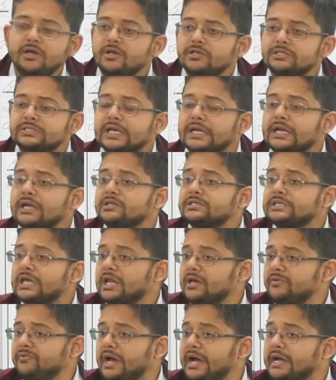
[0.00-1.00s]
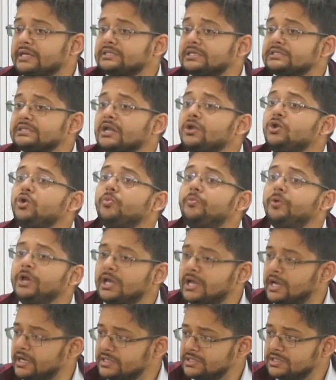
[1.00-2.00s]
Second, saliva acts as a
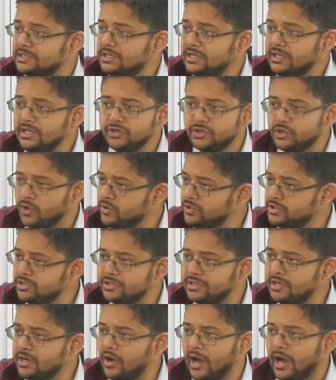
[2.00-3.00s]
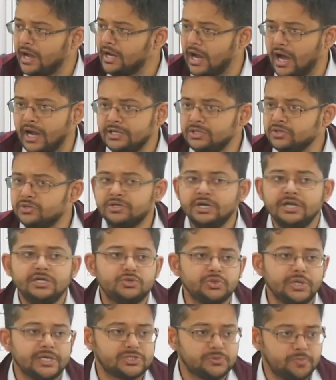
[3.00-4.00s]
lubricant. You don't, I don't need
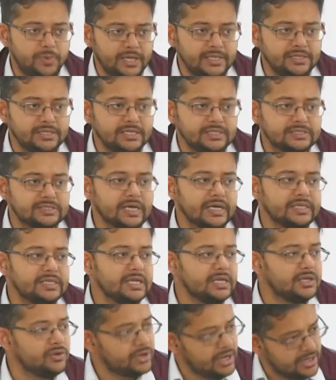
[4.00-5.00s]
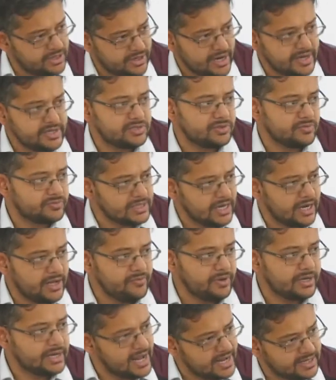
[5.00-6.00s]
to explain this. I think you can write.
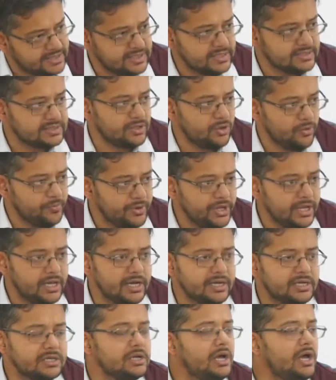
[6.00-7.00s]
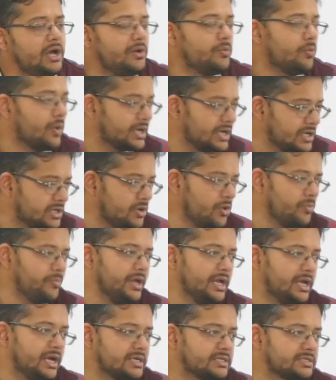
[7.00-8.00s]
Saliva acts as a lubricant. What it
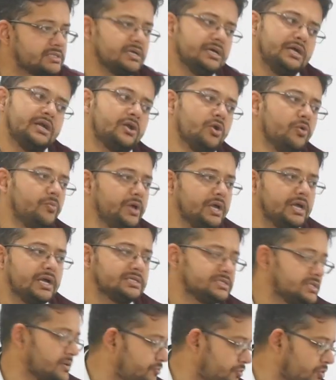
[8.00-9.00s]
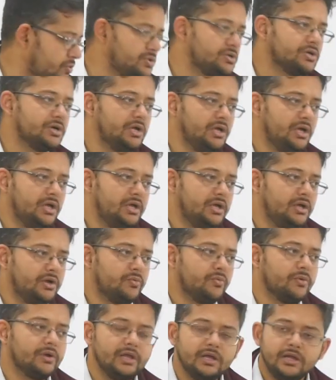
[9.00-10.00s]
lubricates? It lubricates the food.
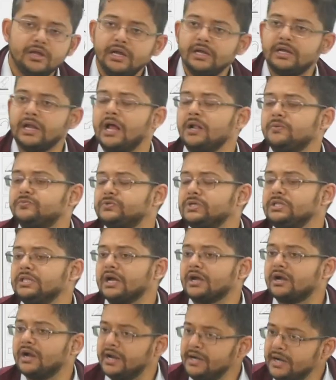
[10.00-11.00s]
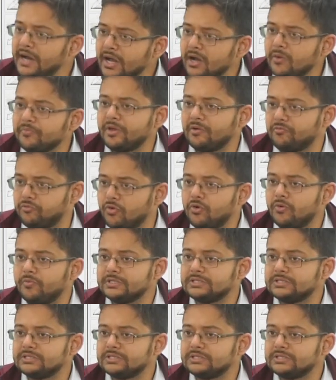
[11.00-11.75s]
It helps in the grinding of the food